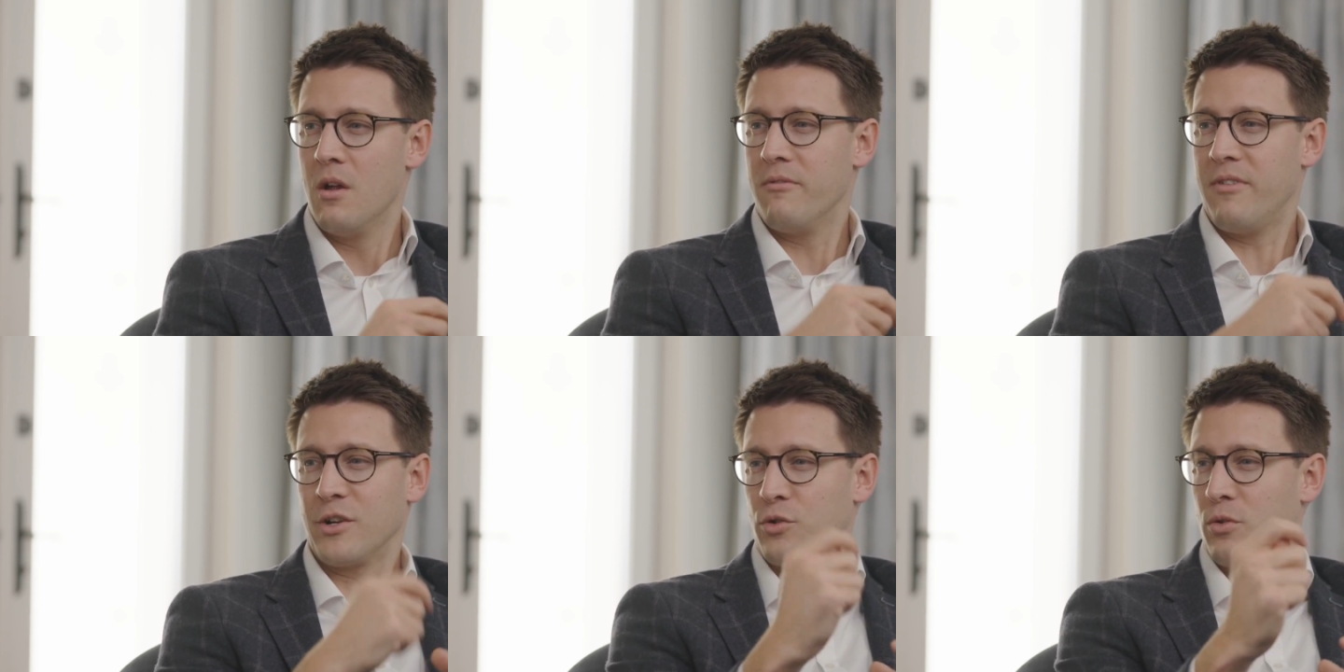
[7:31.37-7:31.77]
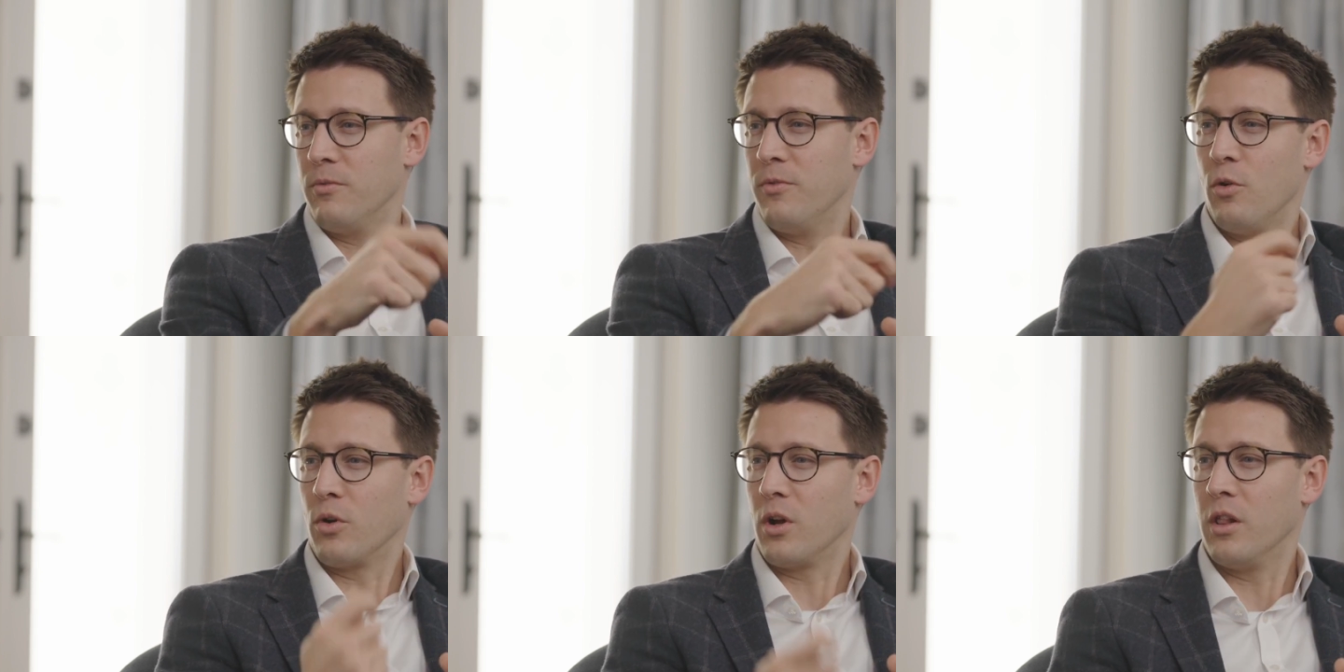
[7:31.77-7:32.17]
vaginal
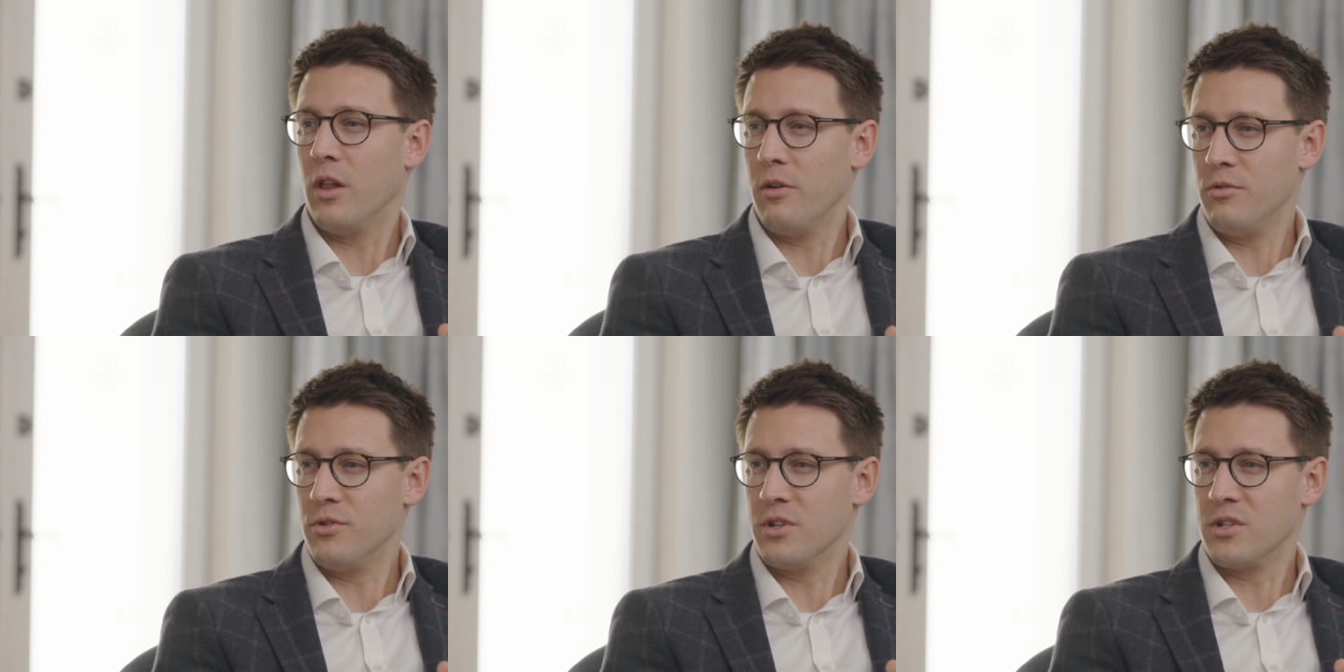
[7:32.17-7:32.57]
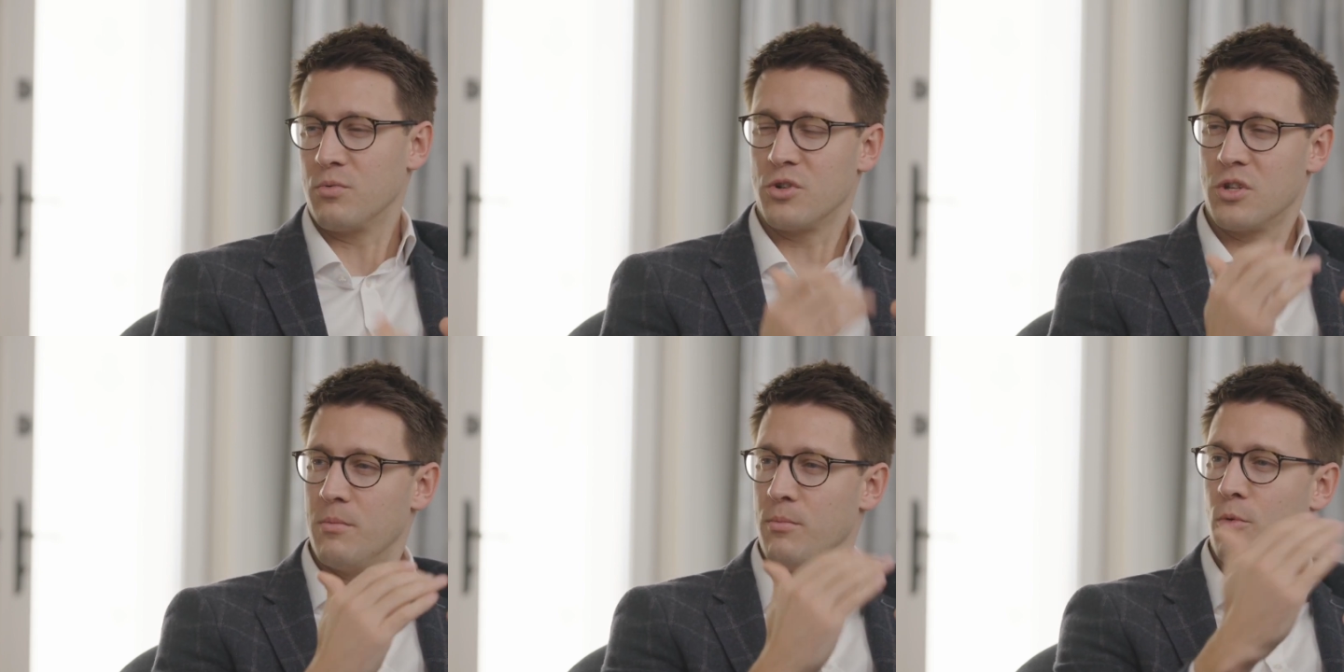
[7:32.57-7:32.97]
vault closures,
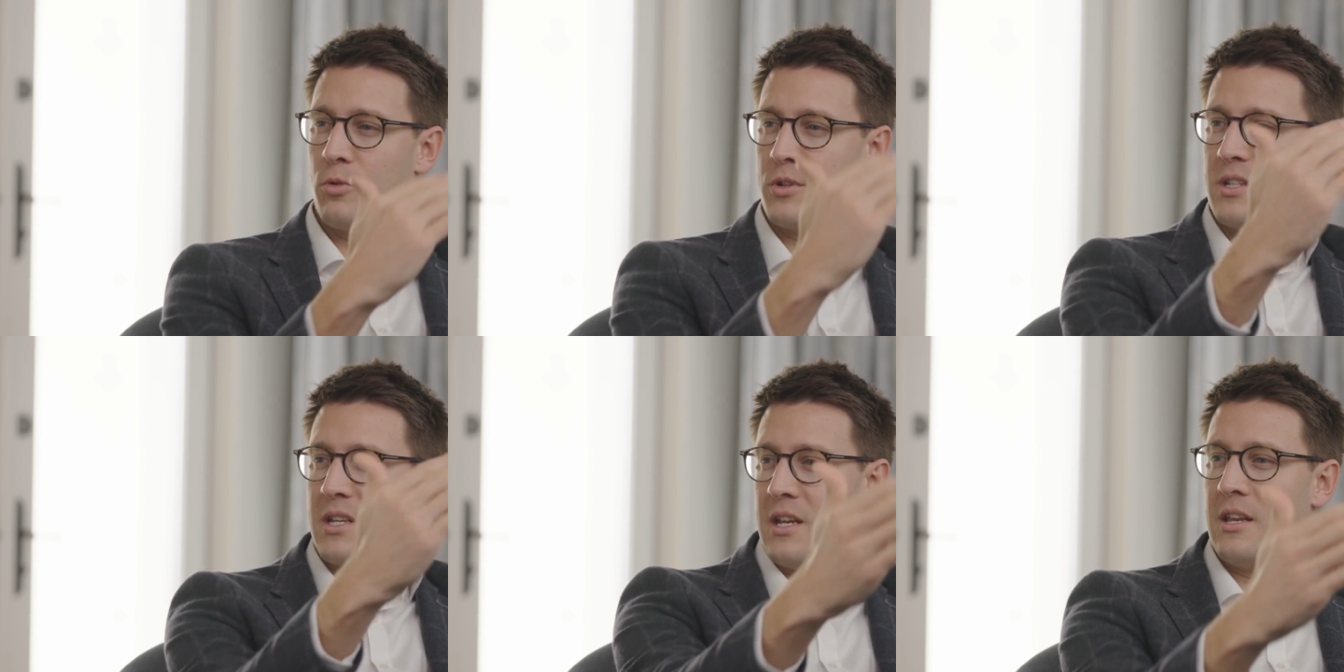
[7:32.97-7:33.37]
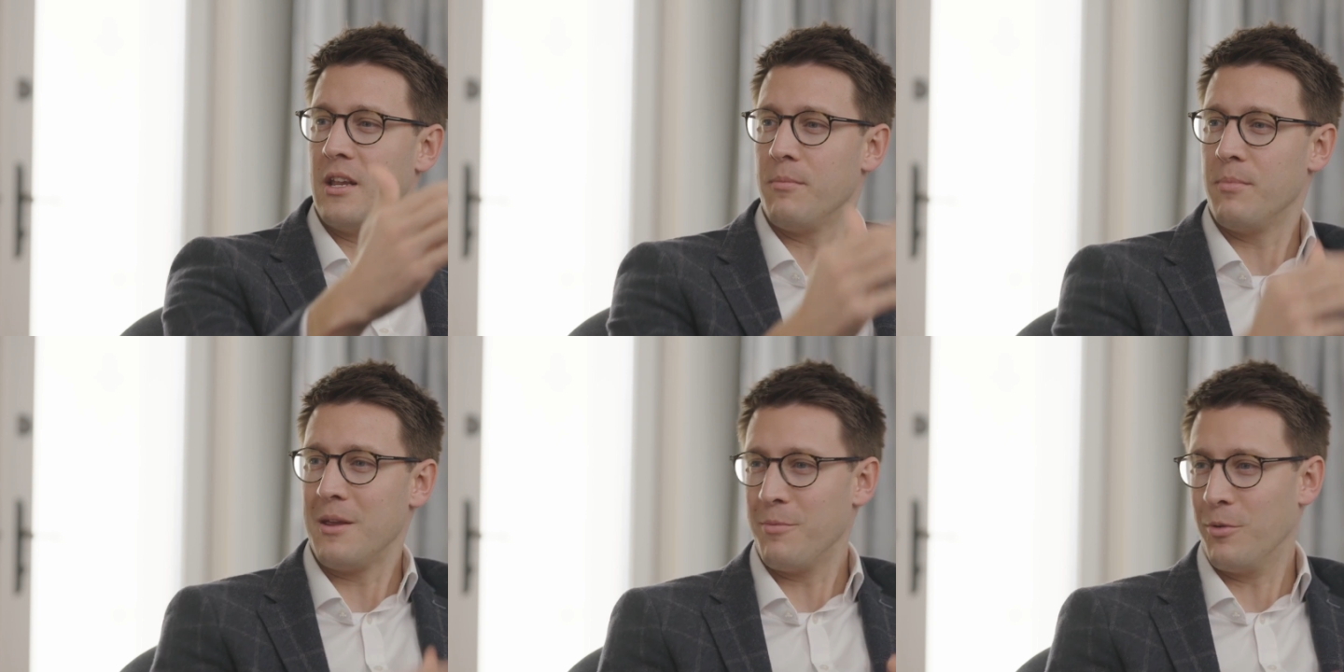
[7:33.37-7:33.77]
which the more senior
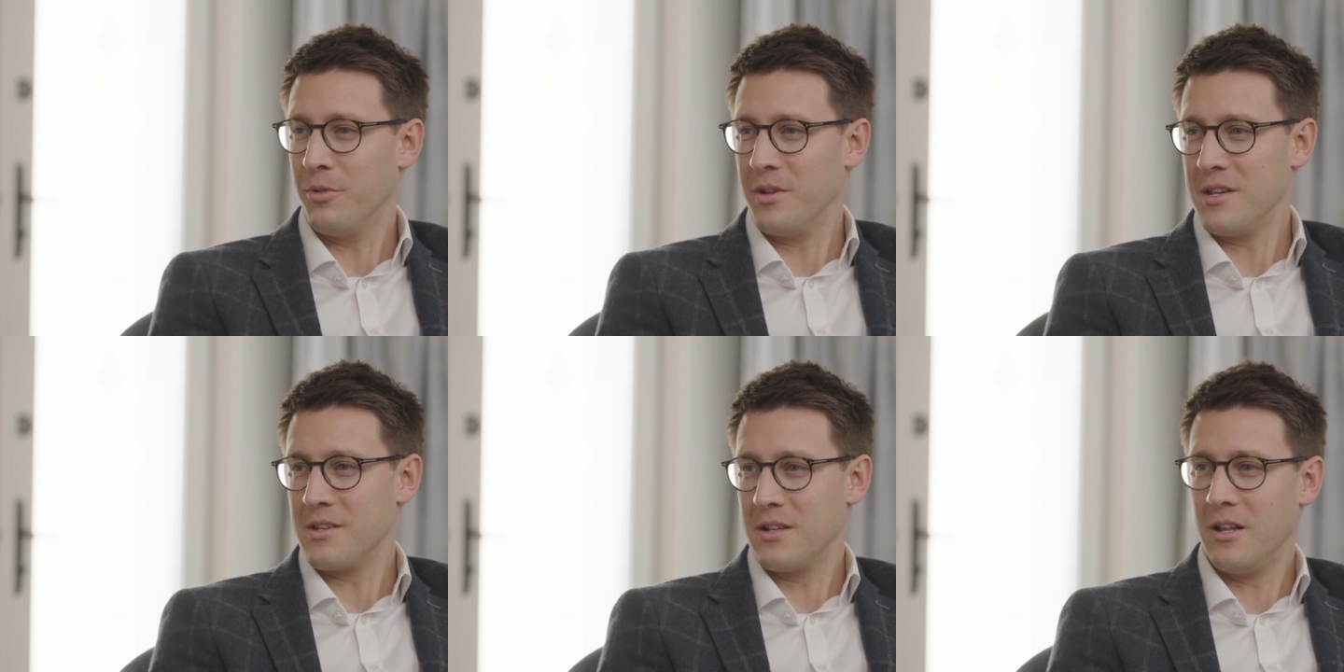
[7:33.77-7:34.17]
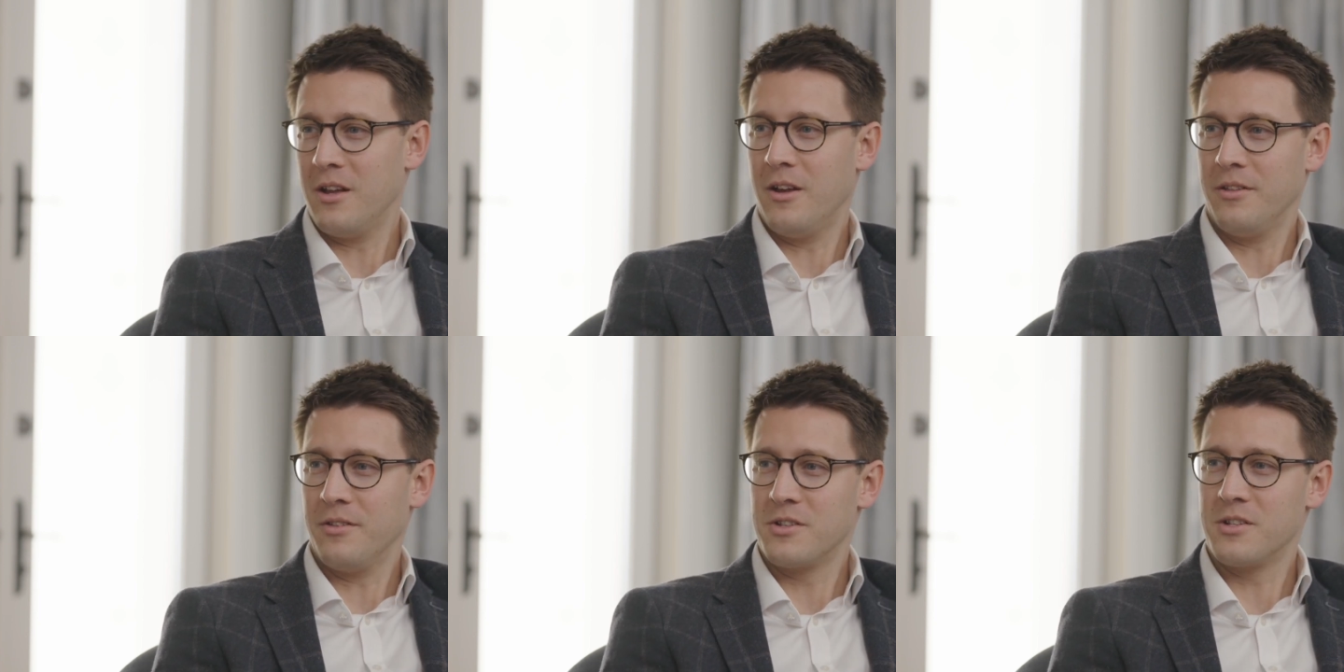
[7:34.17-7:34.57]
people need to
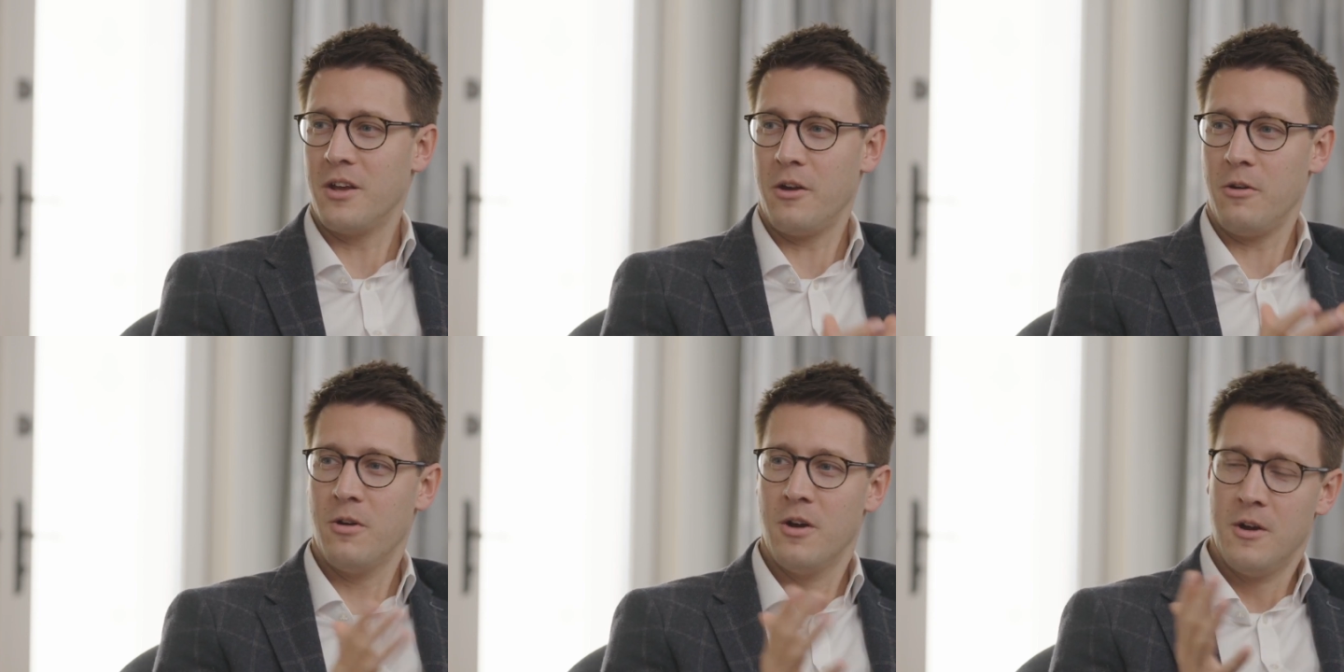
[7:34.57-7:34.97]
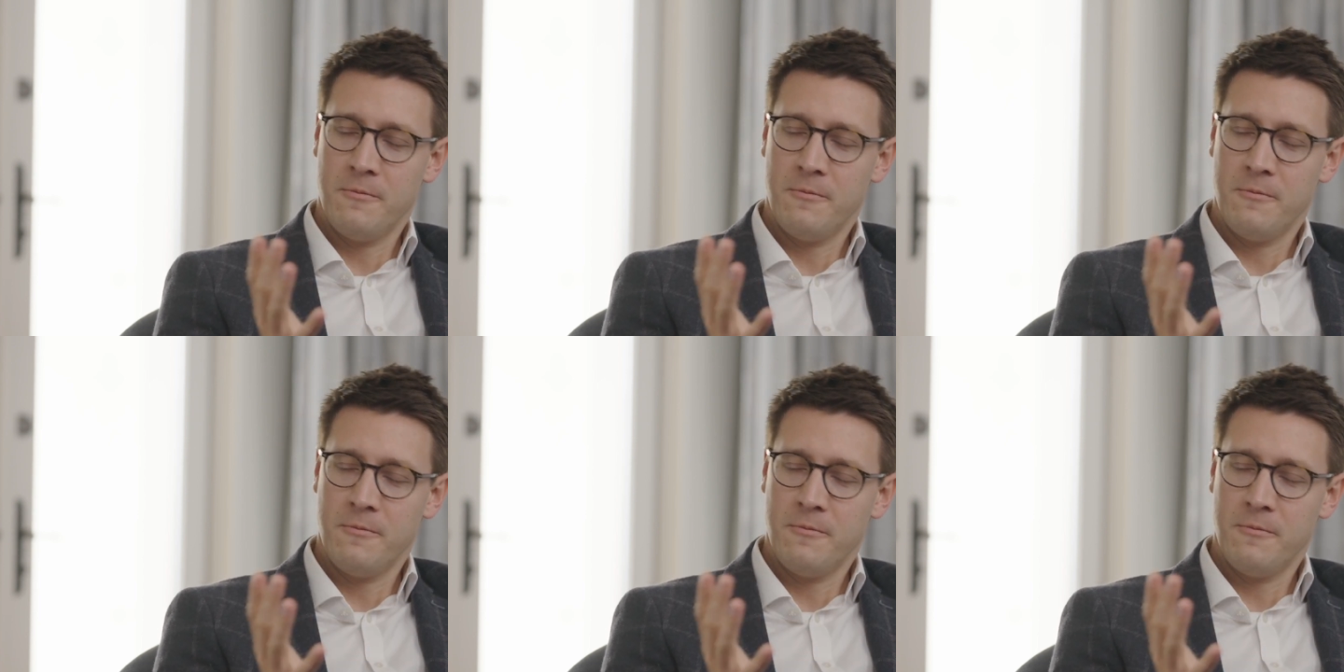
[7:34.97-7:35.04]
learn. So